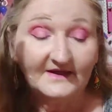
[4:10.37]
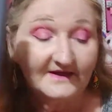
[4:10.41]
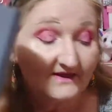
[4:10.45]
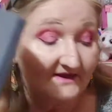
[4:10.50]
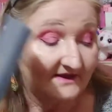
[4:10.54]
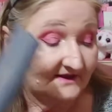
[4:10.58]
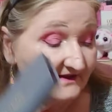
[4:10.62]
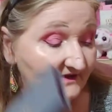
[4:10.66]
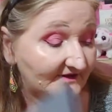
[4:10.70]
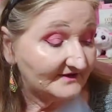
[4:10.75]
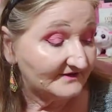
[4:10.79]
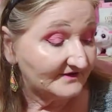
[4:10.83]

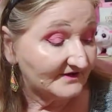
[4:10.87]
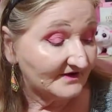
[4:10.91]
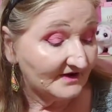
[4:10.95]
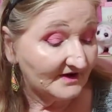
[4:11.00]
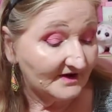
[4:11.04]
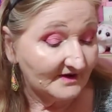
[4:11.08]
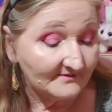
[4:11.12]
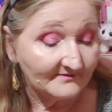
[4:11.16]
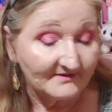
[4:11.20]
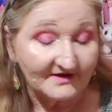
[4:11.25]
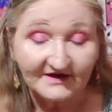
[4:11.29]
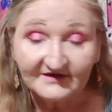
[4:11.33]
And
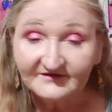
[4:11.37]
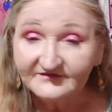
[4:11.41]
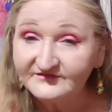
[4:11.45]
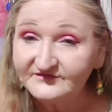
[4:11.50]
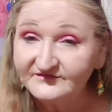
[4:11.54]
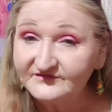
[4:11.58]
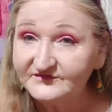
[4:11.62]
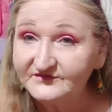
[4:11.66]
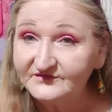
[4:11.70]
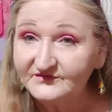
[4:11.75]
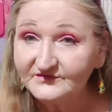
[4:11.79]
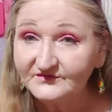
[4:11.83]
I
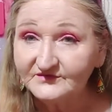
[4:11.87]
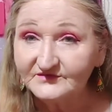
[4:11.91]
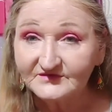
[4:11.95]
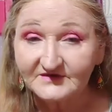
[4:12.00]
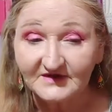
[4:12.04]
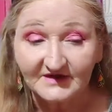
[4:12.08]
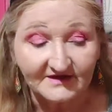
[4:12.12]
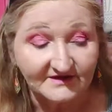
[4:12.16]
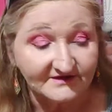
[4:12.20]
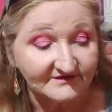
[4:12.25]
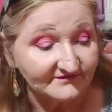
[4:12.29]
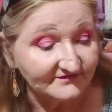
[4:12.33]
do
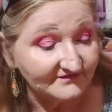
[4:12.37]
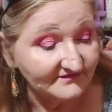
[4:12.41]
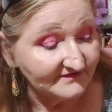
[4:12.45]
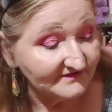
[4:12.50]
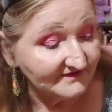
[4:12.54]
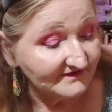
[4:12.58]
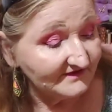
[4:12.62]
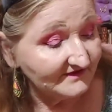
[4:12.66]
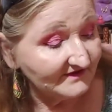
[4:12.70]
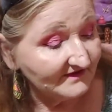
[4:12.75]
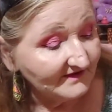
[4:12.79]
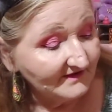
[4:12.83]
like
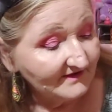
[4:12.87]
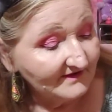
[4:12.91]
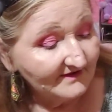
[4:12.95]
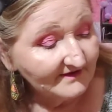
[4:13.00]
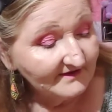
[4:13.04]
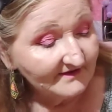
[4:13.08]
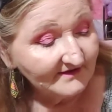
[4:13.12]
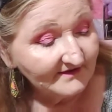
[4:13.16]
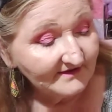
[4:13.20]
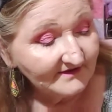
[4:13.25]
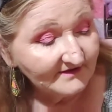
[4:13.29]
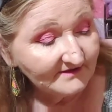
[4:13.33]
the
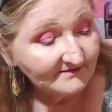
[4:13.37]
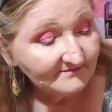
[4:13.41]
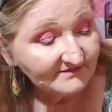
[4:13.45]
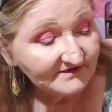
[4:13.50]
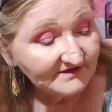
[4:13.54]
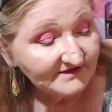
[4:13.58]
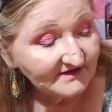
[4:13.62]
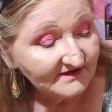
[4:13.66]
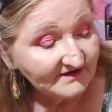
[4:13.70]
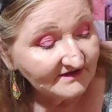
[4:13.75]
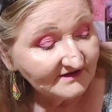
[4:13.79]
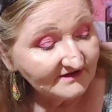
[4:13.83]

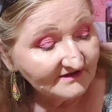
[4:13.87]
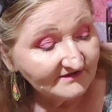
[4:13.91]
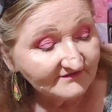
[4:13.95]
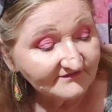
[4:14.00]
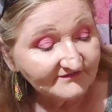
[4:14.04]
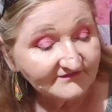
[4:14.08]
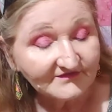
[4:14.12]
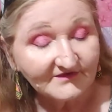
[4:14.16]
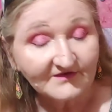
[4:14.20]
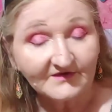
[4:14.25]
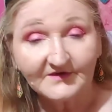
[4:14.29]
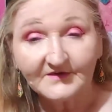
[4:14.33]

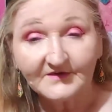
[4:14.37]
ABH